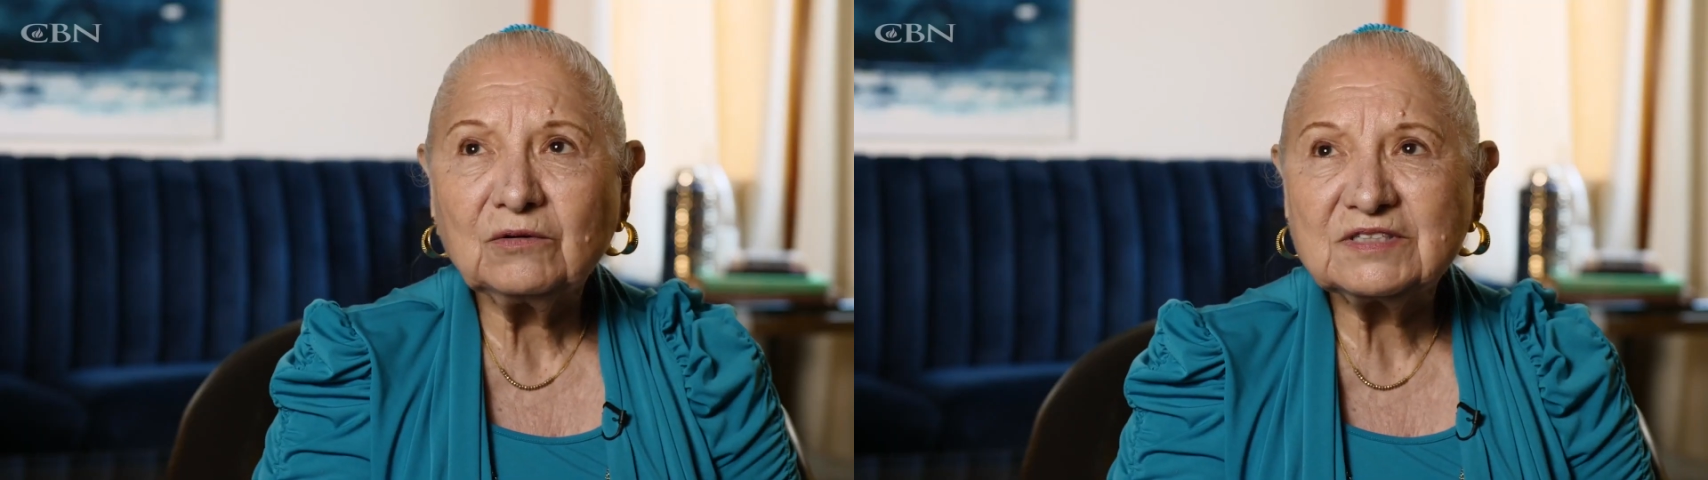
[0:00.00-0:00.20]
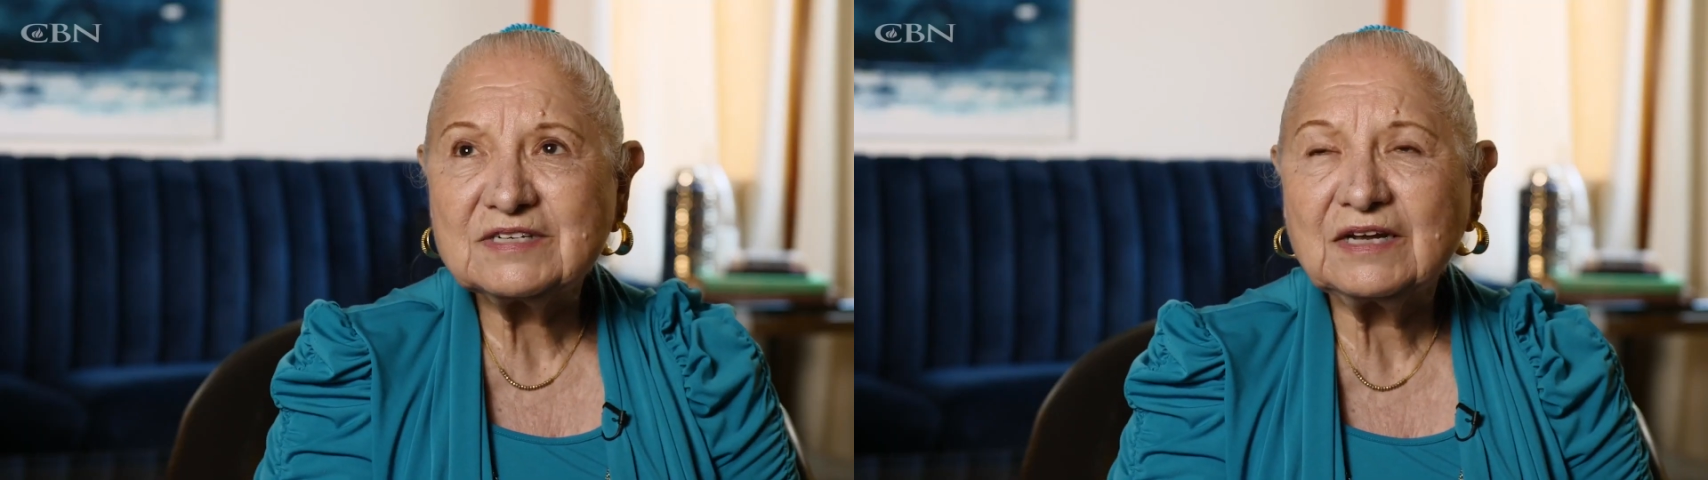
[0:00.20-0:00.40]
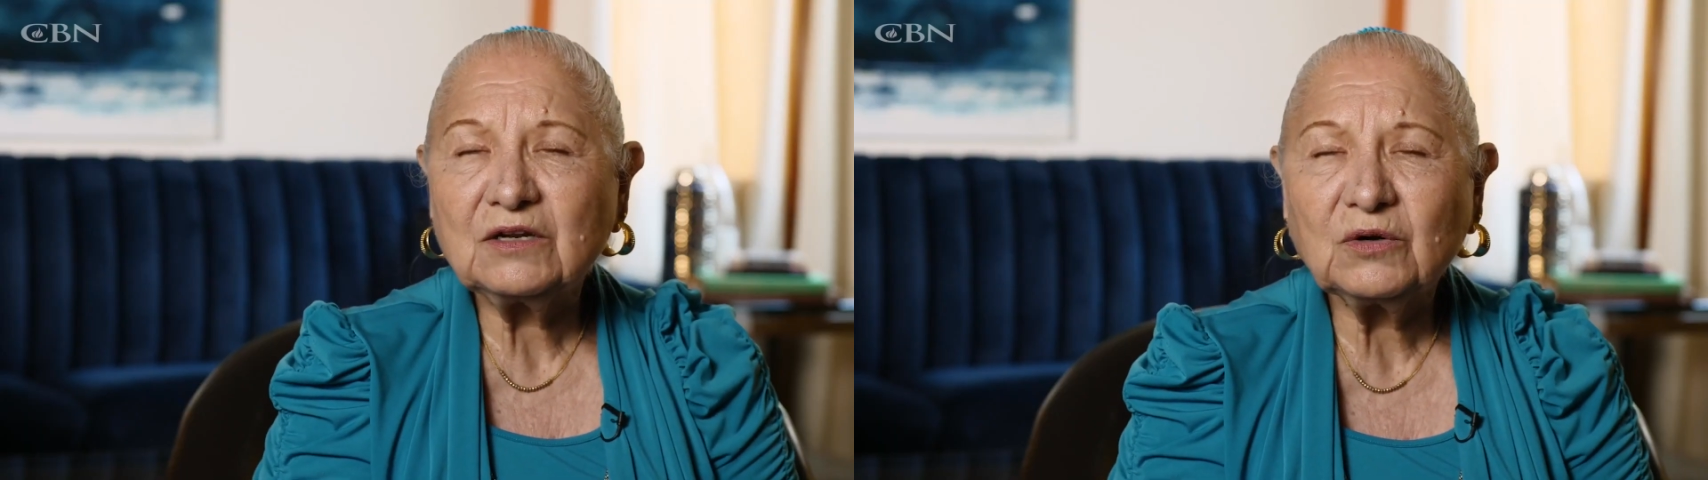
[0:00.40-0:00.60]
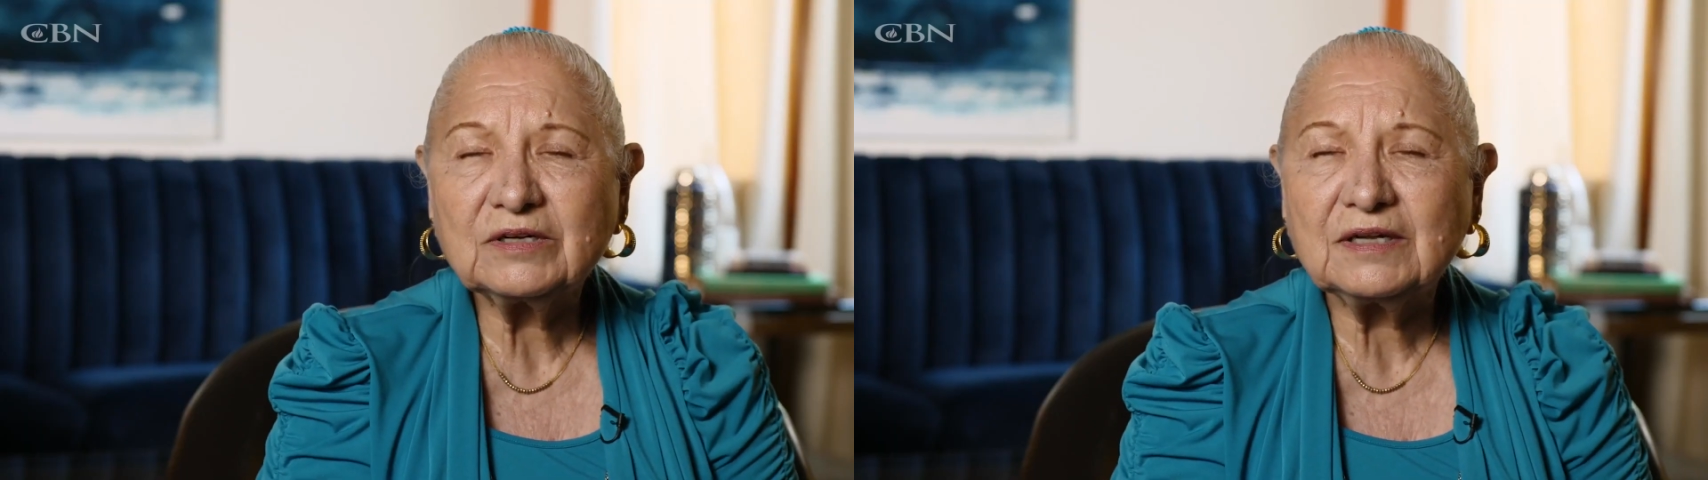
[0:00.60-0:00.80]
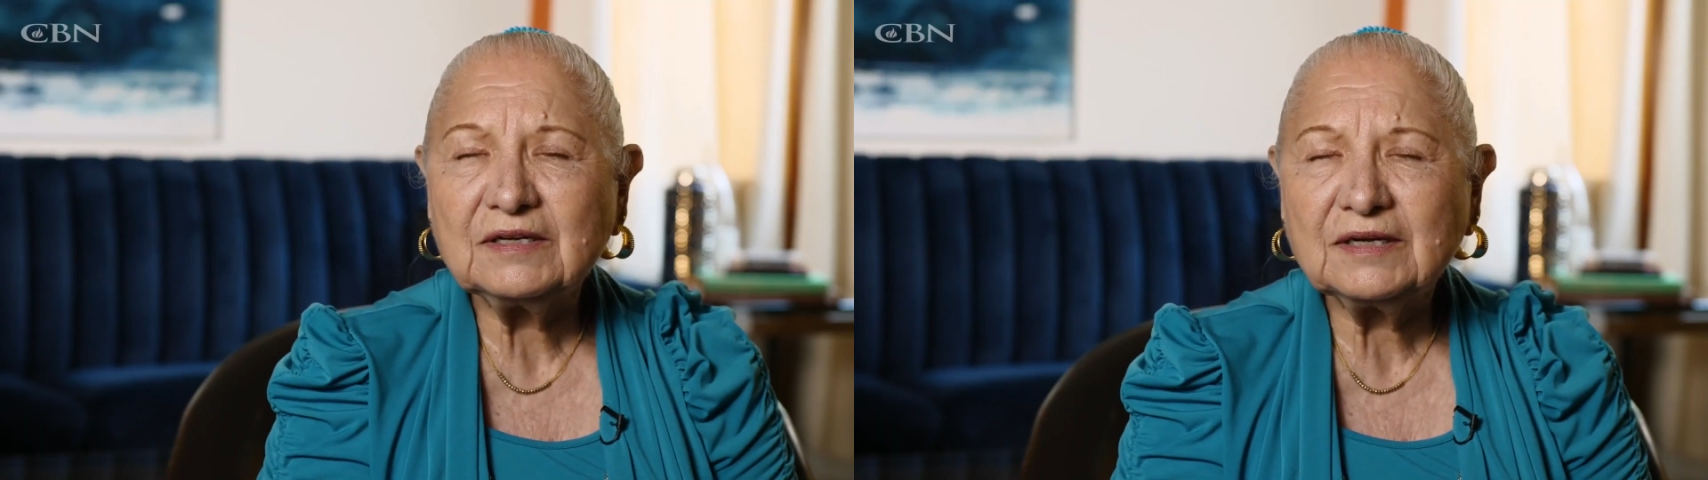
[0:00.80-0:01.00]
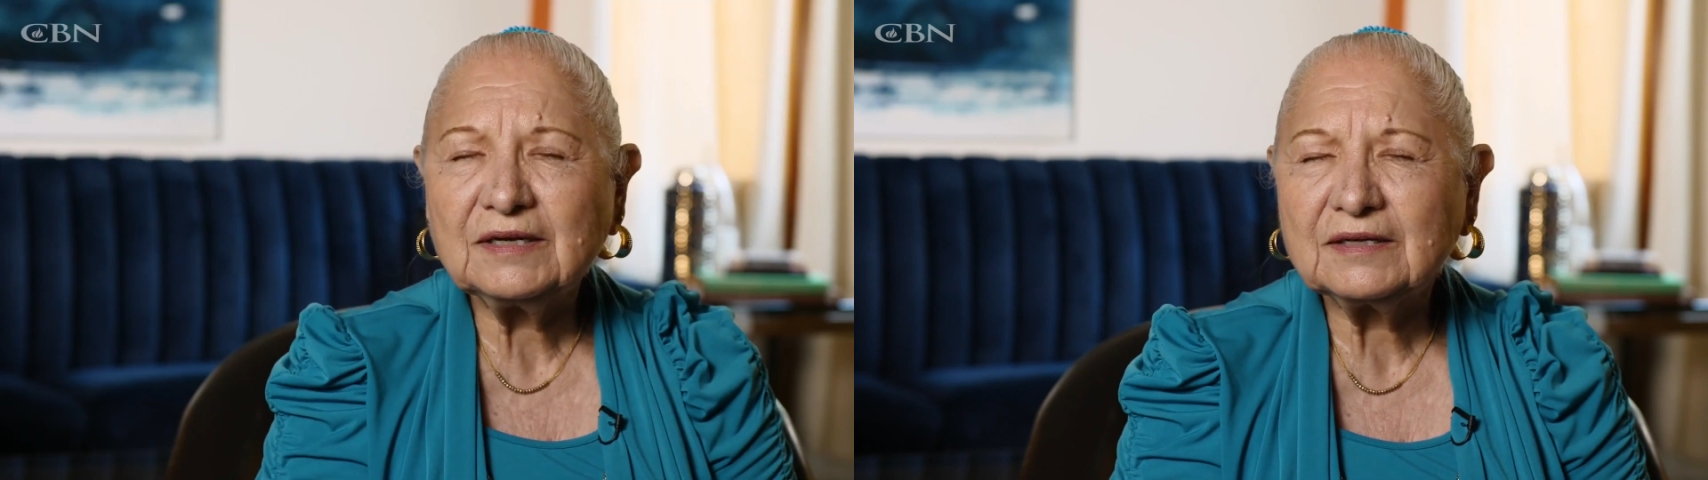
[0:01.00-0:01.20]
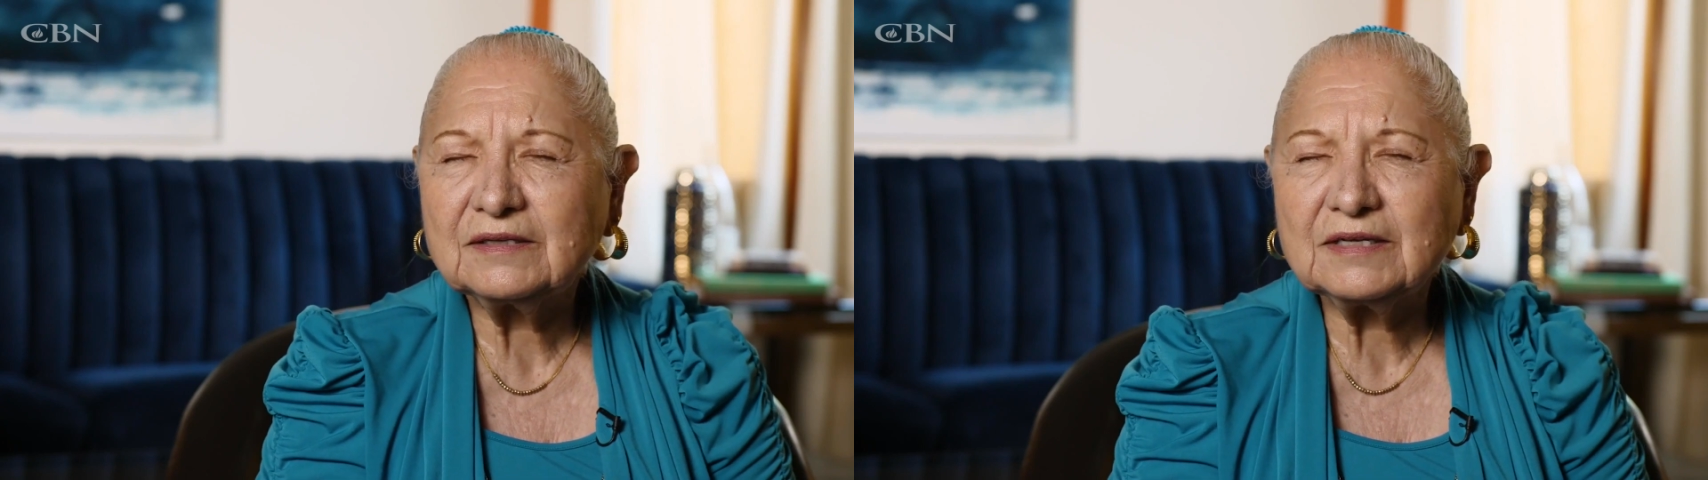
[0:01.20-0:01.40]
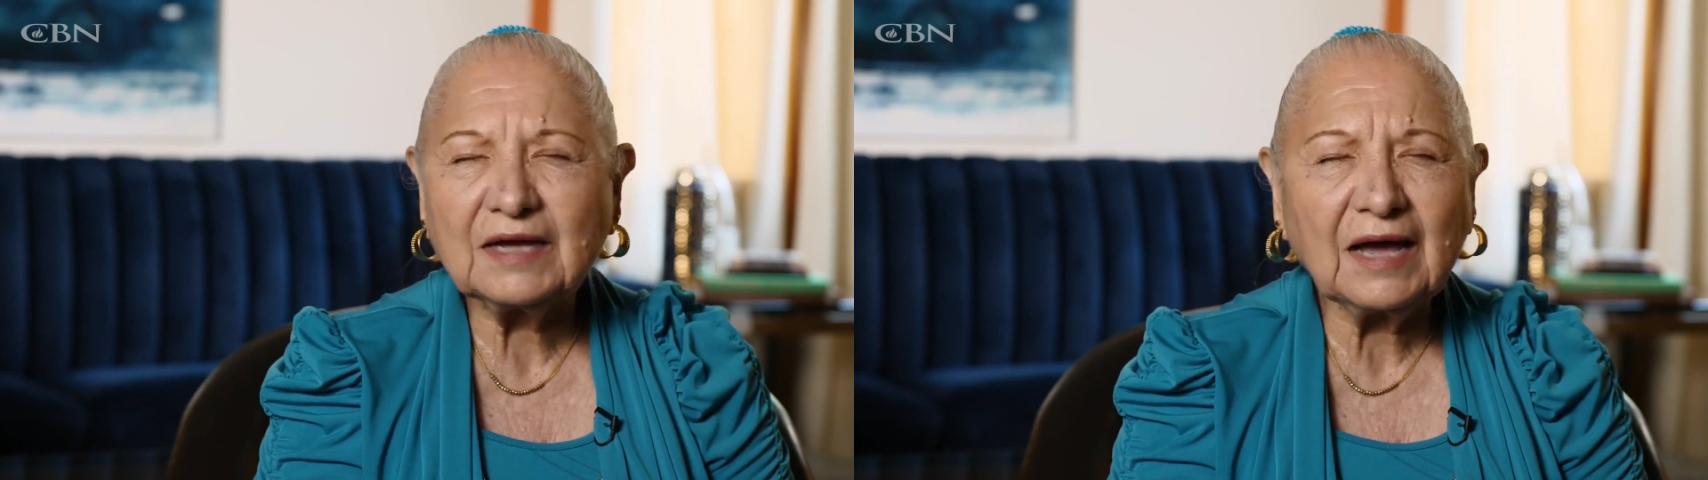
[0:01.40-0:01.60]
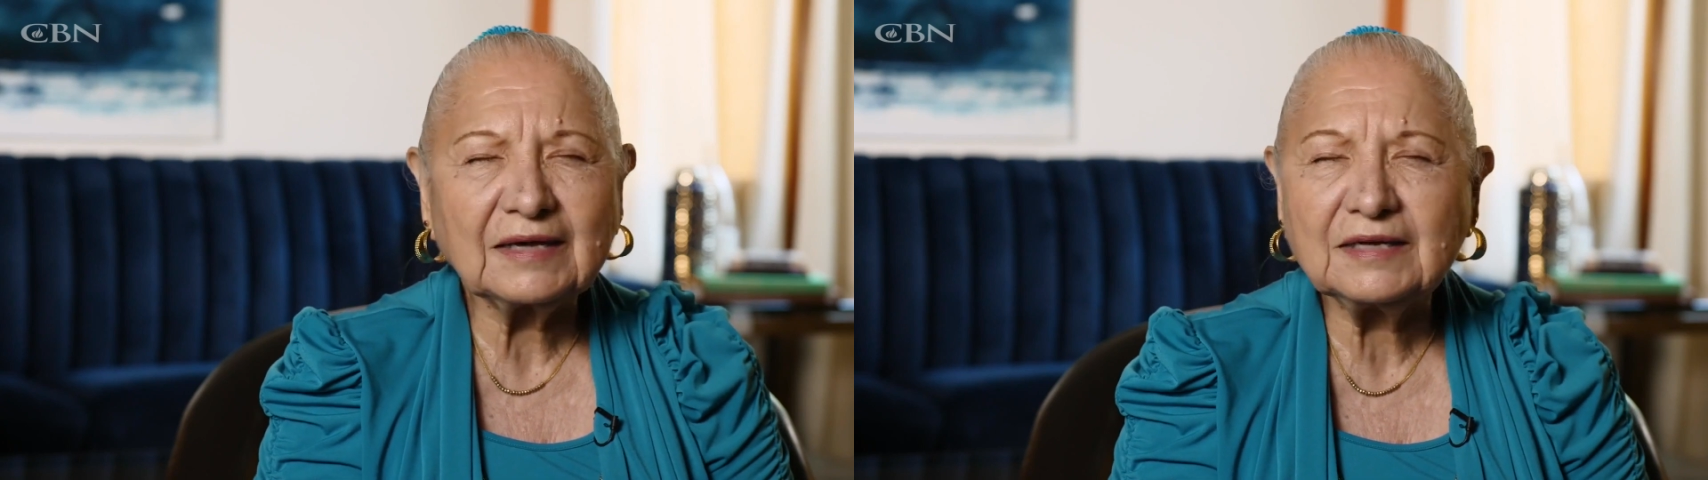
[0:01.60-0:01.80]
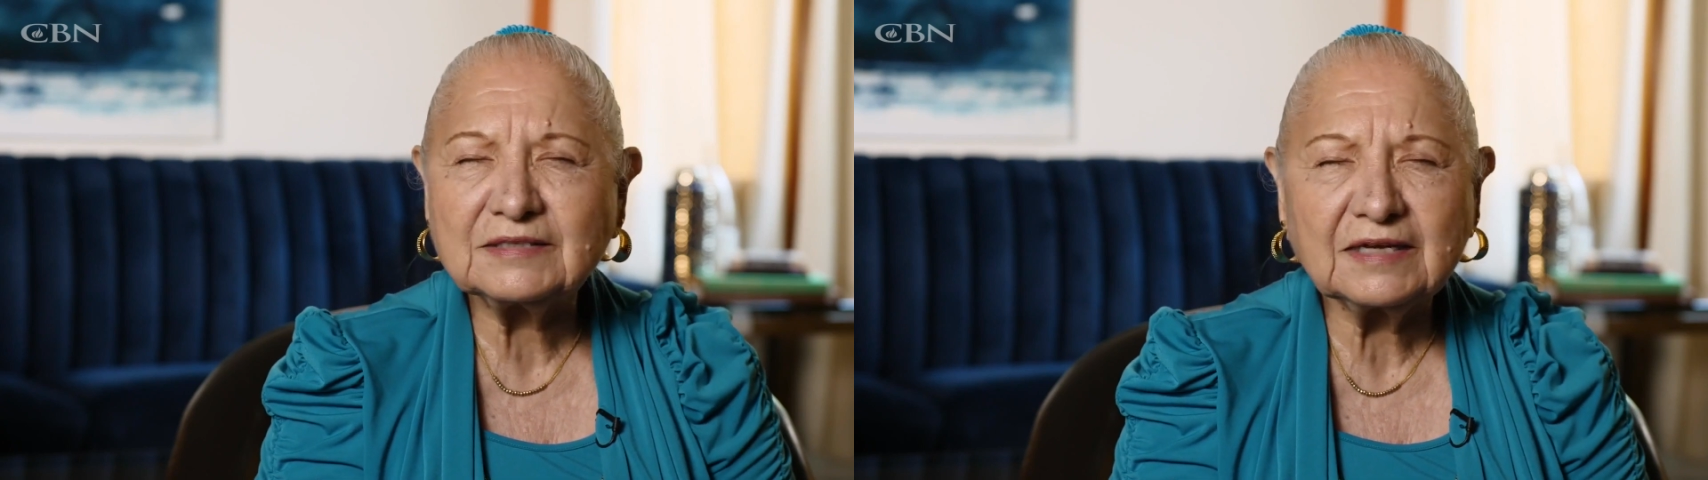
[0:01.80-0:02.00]
I would say, Lord, I
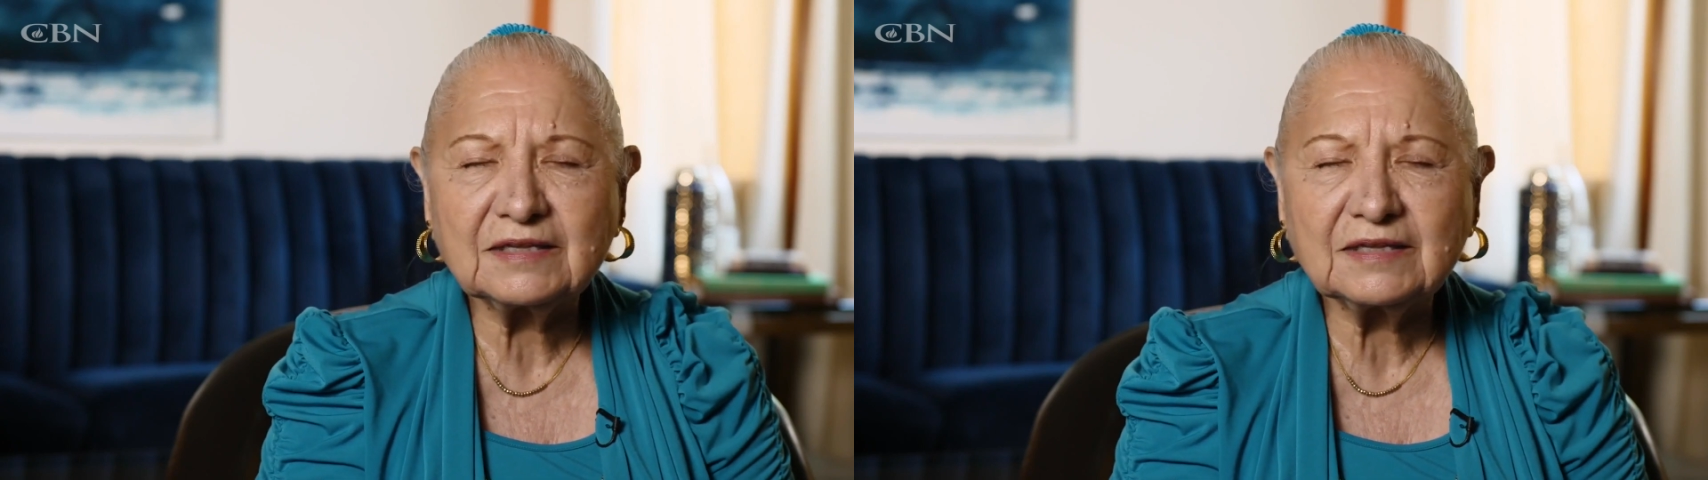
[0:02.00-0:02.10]
can't